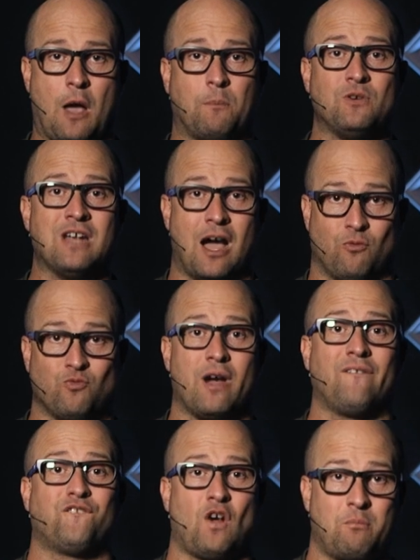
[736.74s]
help you not
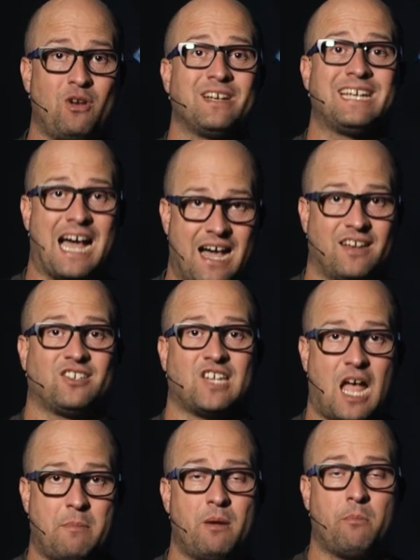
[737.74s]
run from your God
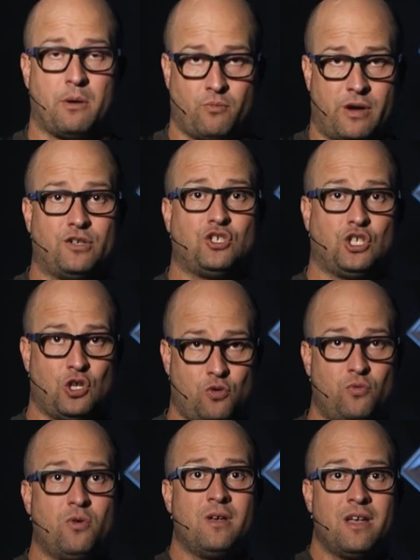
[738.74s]
assignment, but run
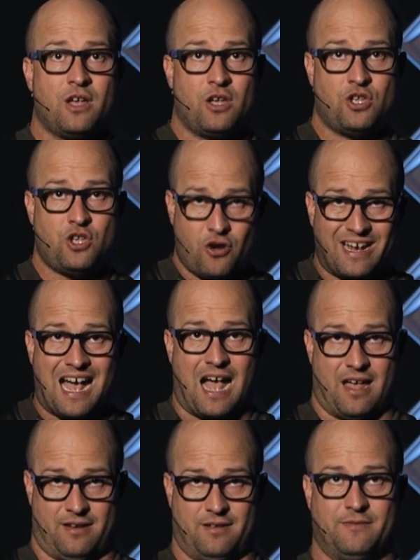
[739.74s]
to your
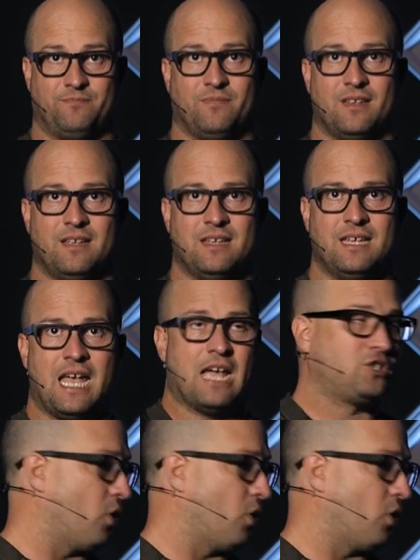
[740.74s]
God. And